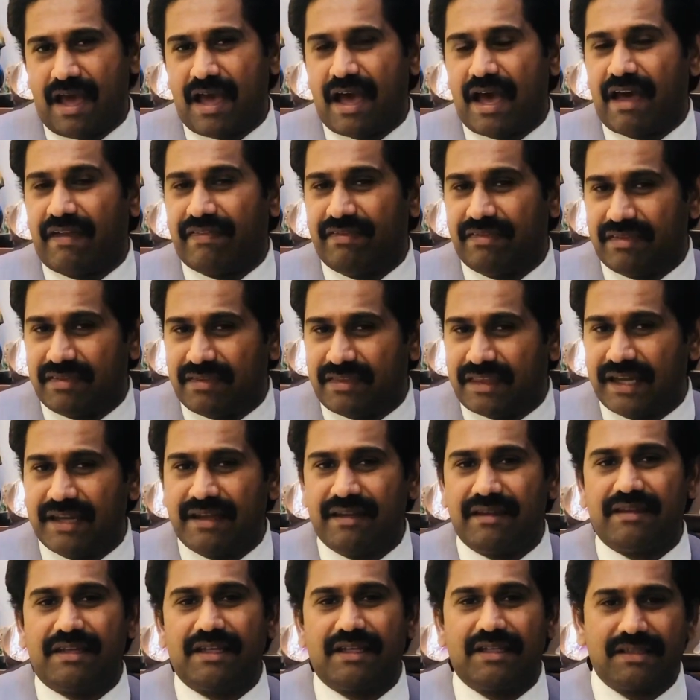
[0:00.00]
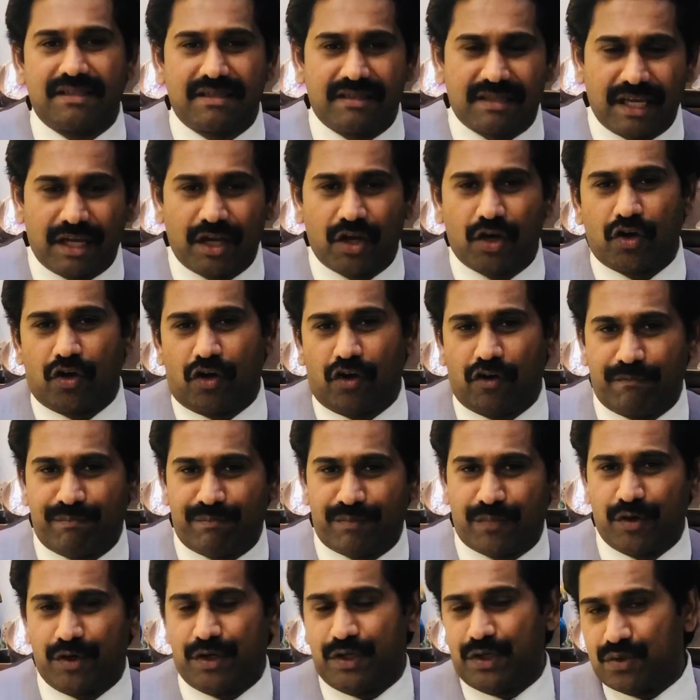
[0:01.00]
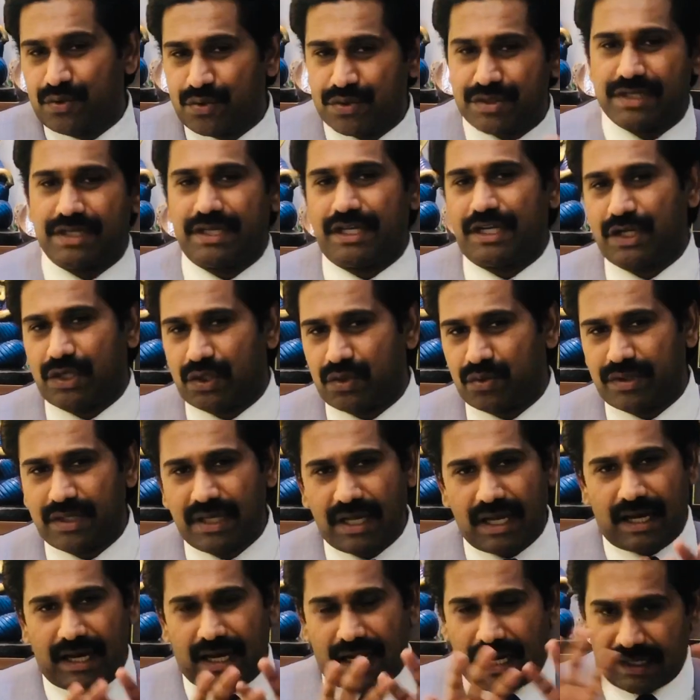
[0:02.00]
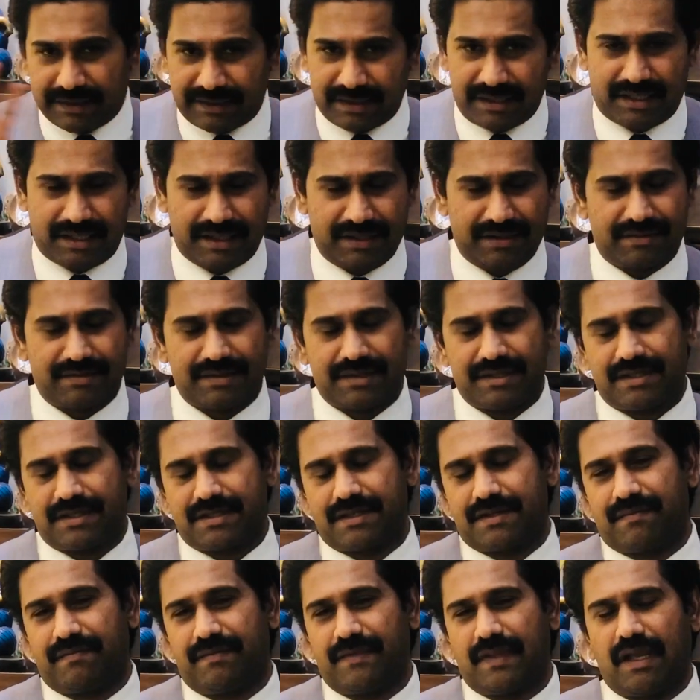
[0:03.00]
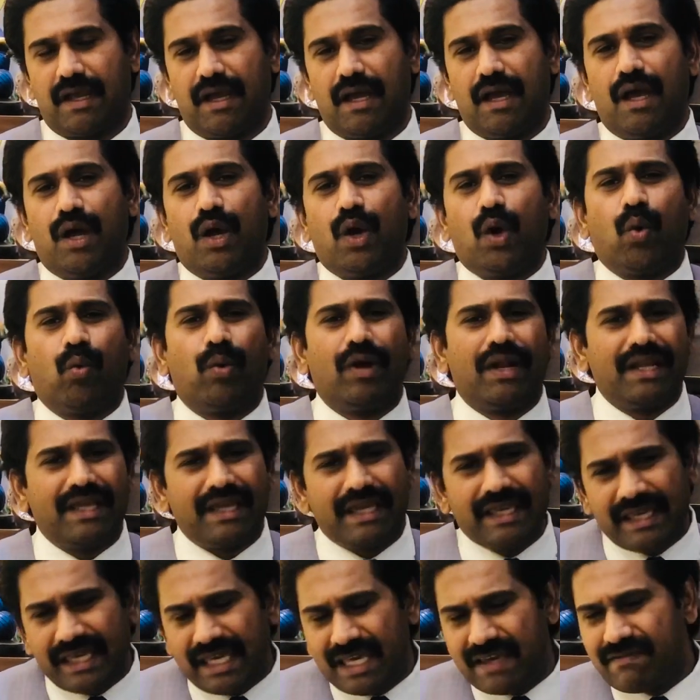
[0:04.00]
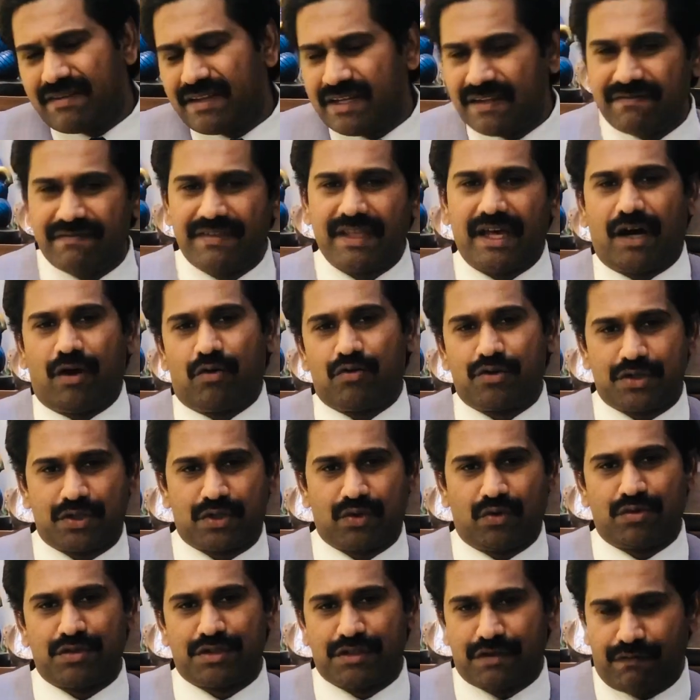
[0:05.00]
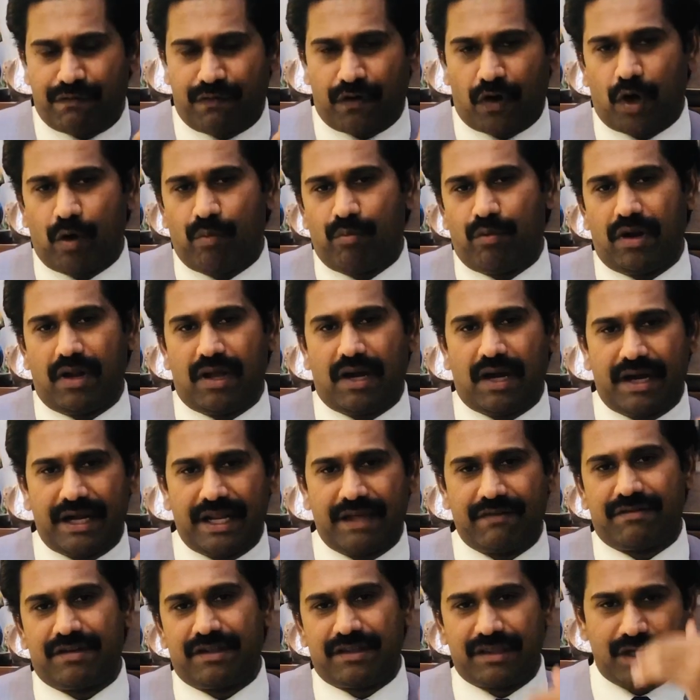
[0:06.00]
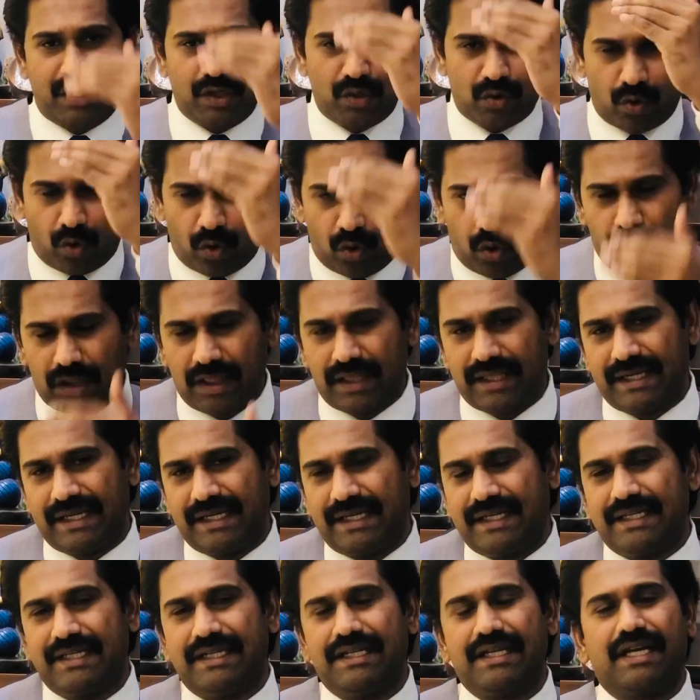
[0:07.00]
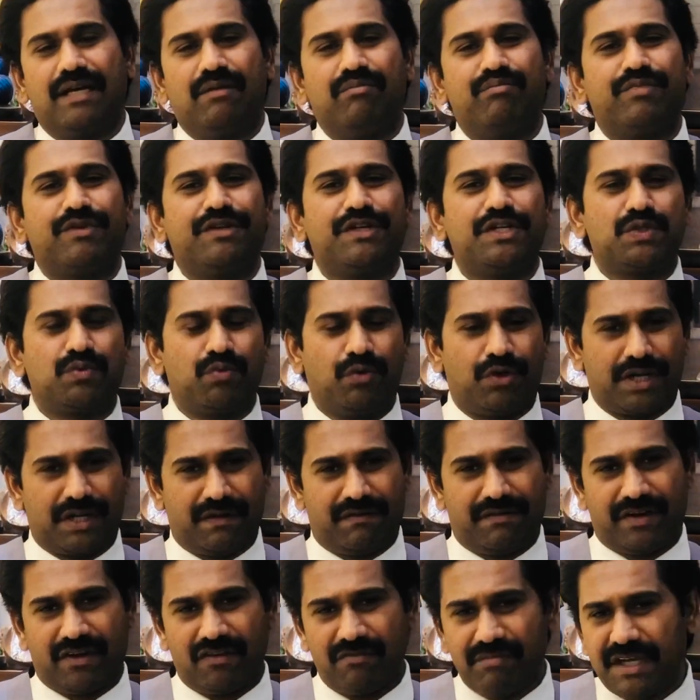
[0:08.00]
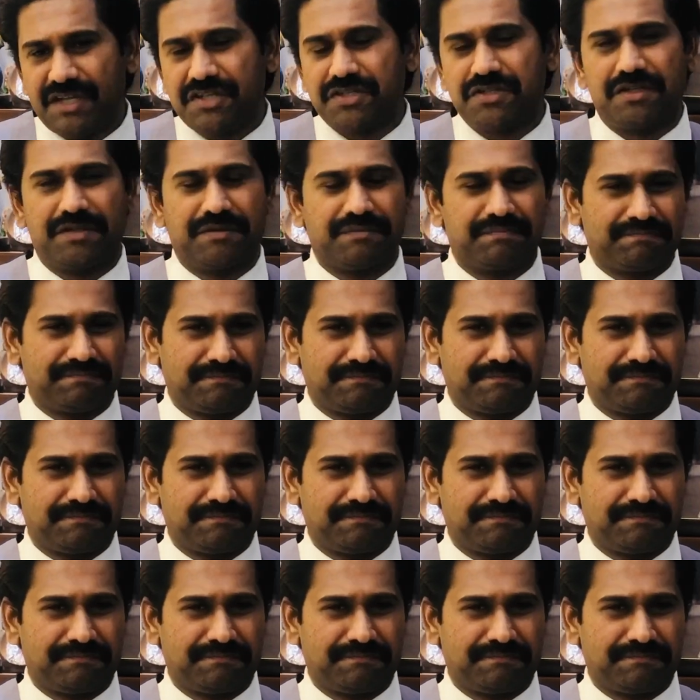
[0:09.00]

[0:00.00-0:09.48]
and then they'll think of producing it to the other countries. Well, even if they outsource the formula and everything to all the Indian companies, whatever I mentioned.